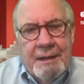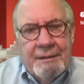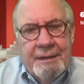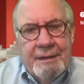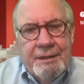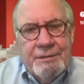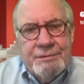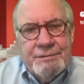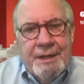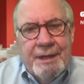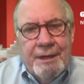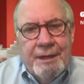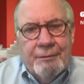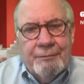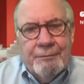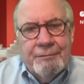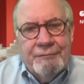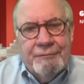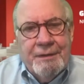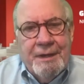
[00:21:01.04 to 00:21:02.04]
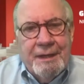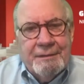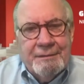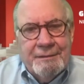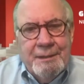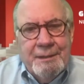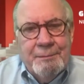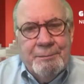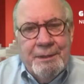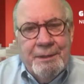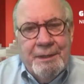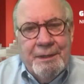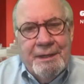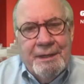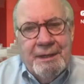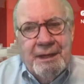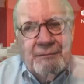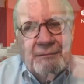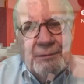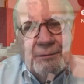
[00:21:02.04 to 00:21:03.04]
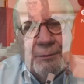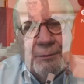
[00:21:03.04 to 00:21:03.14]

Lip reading: gauge that on the fact that EPA gave you an